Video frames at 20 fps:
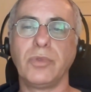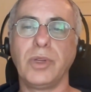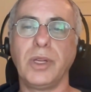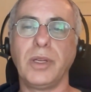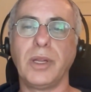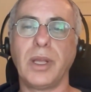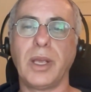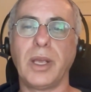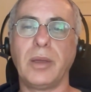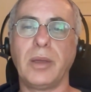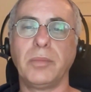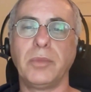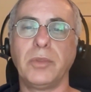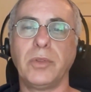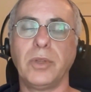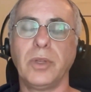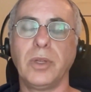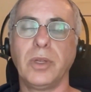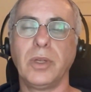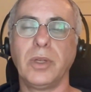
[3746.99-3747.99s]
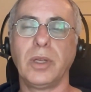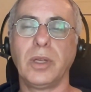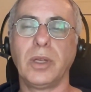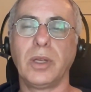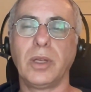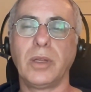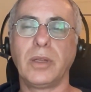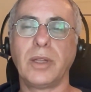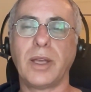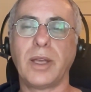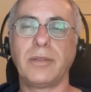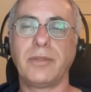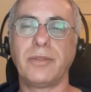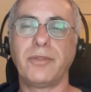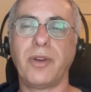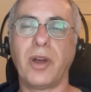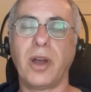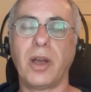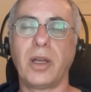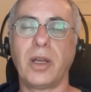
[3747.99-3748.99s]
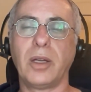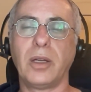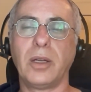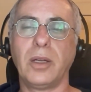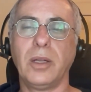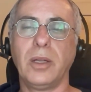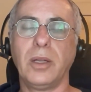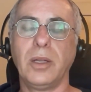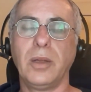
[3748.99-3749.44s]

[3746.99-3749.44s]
renamed that file.